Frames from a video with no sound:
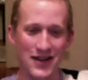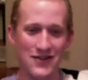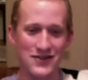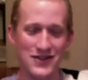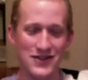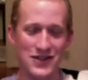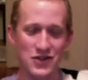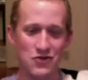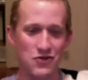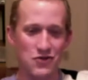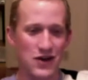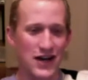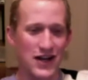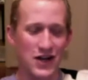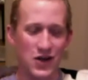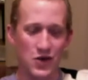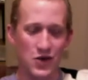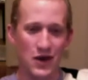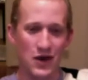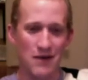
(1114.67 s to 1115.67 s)
this great
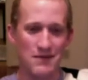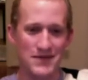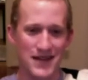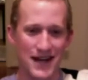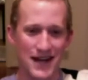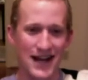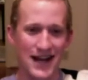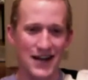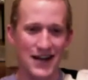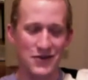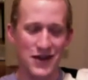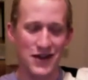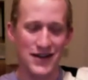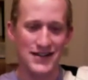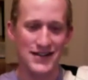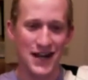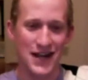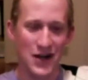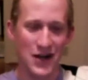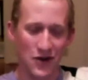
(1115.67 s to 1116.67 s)
new website on race.
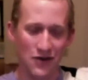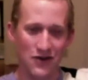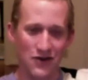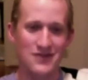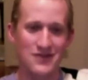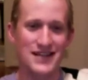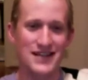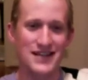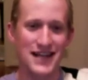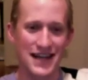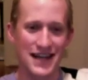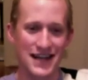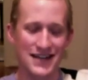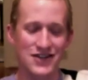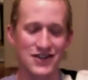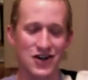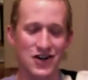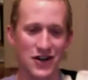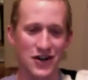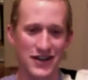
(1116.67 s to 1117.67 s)
I don't know if you've seen it. It's
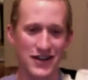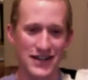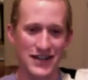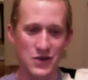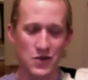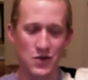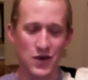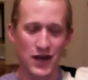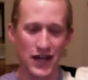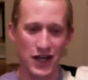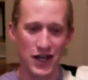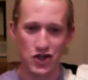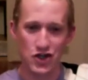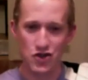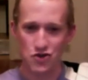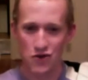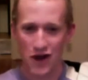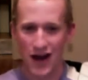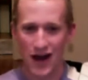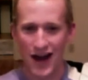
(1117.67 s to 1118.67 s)
called
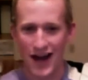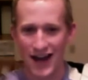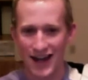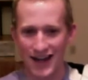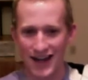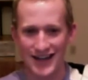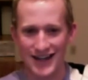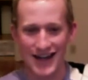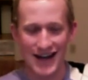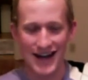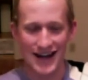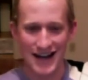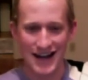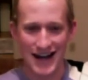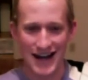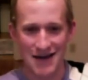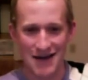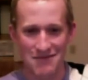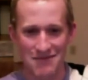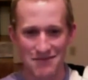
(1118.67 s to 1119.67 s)

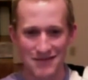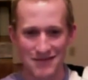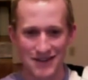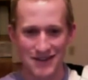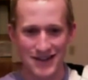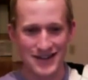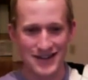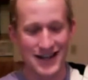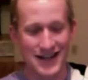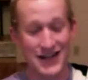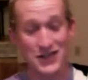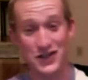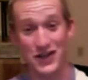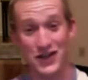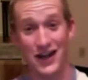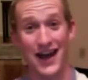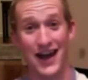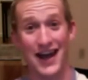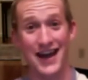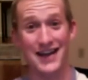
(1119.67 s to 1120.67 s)
thisweekintry.com. It's actually,
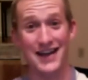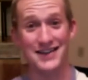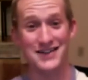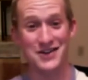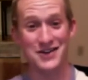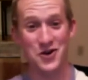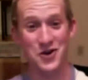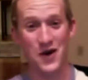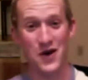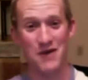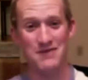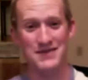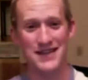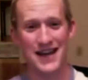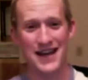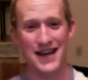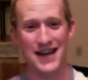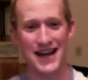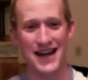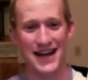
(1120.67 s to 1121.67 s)
it's our new
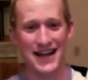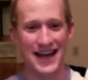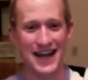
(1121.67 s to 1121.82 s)
website.